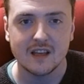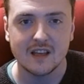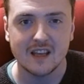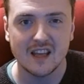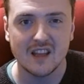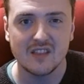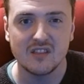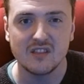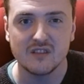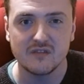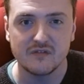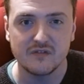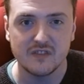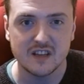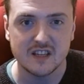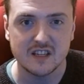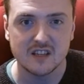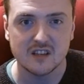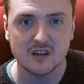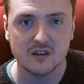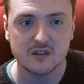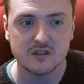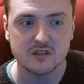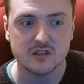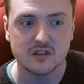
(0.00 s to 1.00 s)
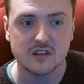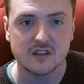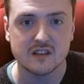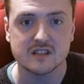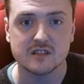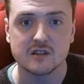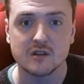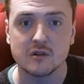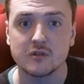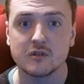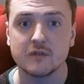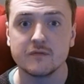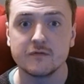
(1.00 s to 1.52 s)
in the video so that
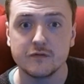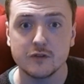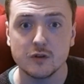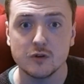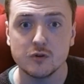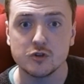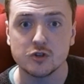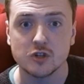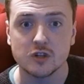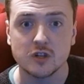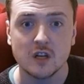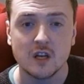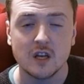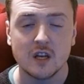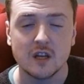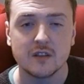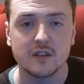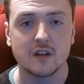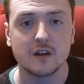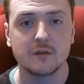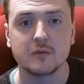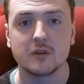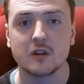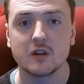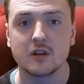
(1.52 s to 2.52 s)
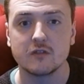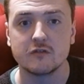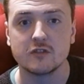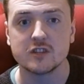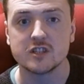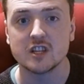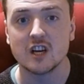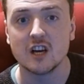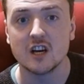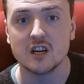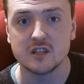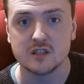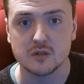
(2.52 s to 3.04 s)
there's no confusion that I'm going to
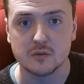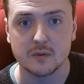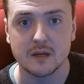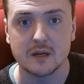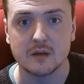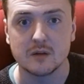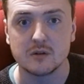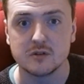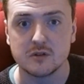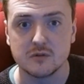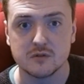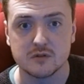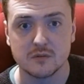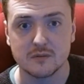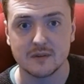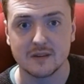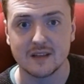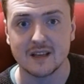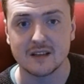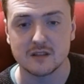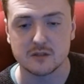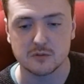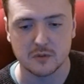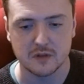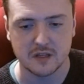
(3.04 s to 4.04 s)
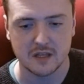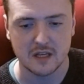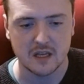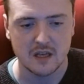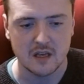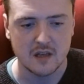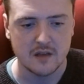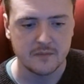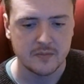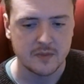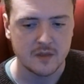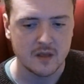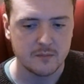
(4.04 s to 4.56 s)
return to it or do something else with it,
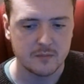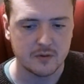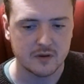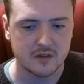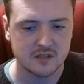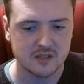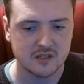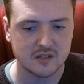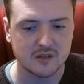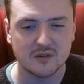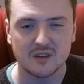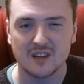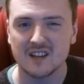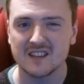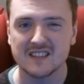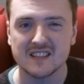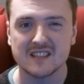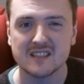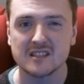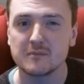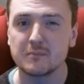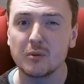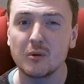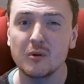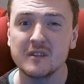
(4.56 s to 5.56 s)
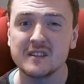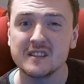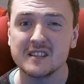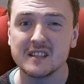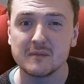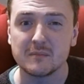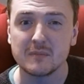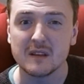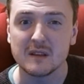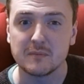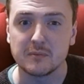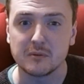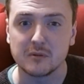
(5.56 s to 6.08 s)
because I don't like
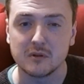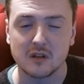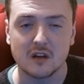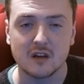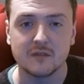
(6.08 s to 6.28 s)
disappointing people.